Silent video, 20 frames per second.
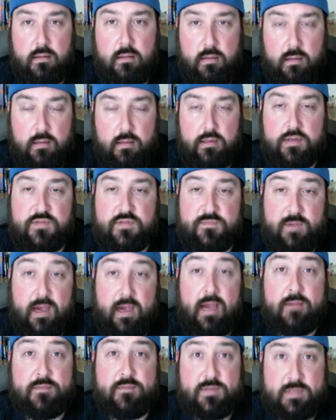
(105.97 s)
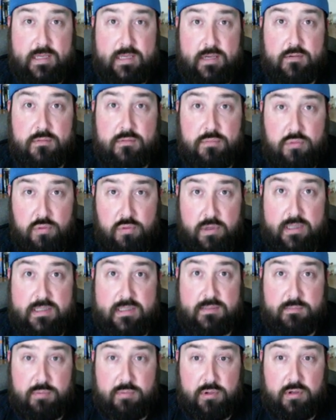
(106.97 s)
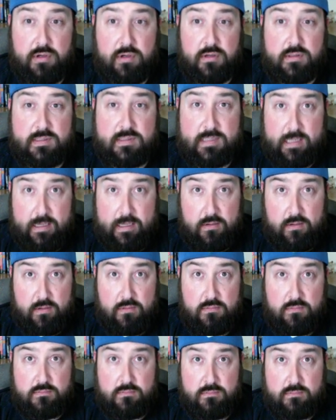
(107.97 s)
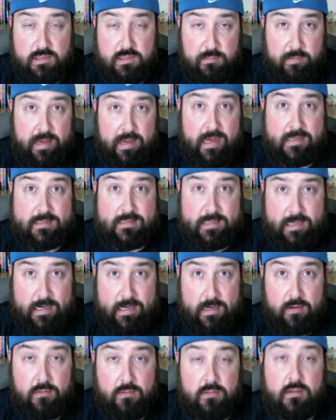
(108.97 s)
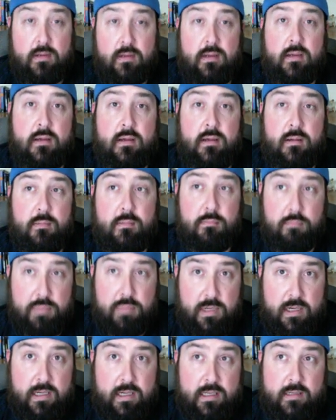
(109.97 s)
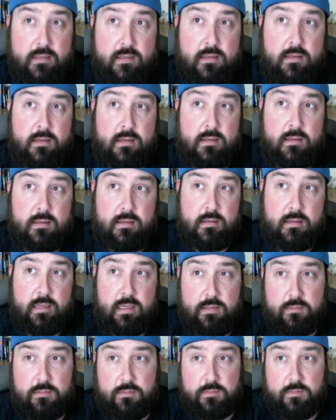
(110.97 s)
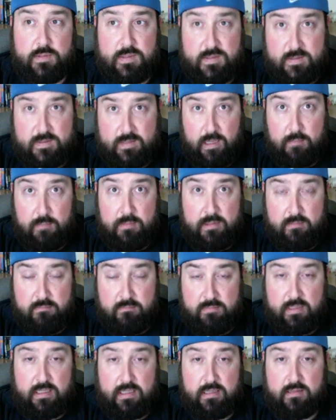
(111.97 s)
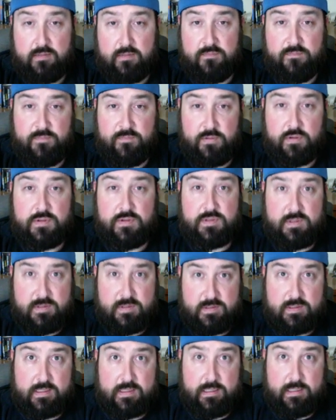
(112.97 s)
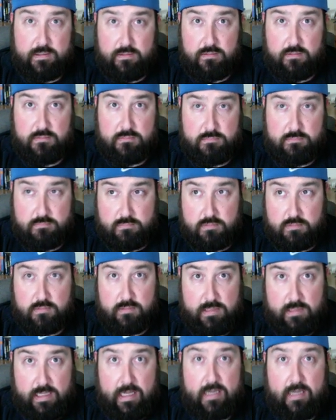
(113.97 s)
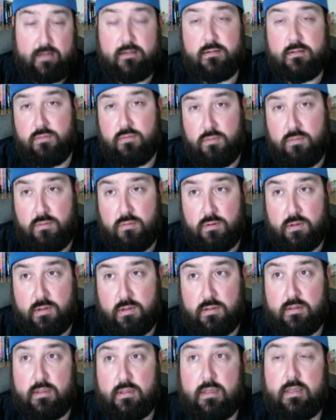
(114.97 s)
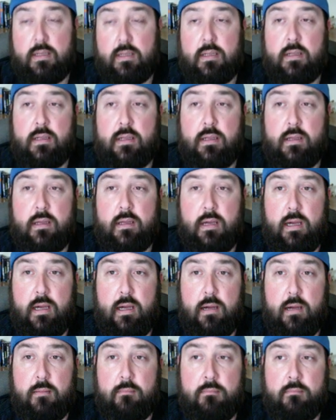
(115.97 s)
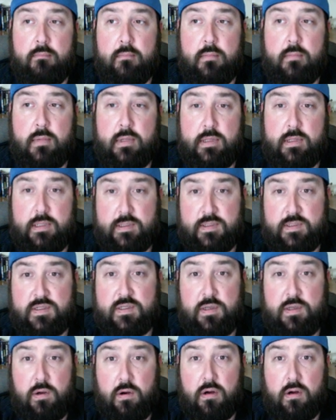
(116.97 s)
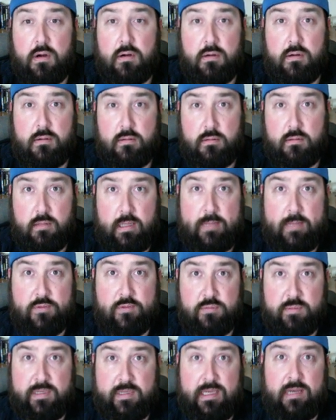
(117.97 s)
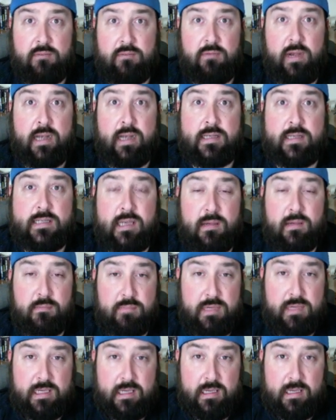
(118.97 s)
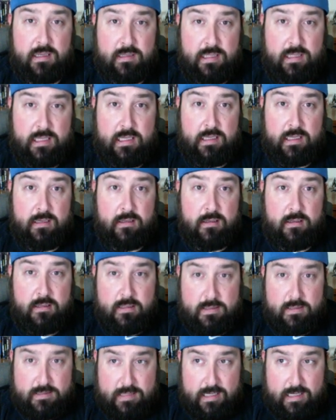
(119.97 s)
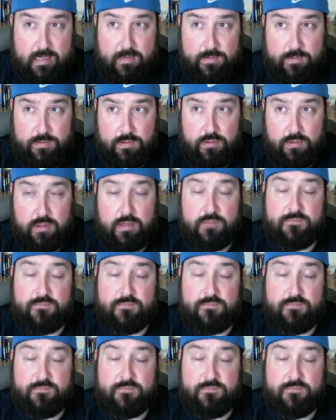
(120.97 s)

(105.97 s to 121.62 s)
there's five skill points per skill to max it out, but either the summon being the first skill create or um, the star level being ranked up being the second, third, and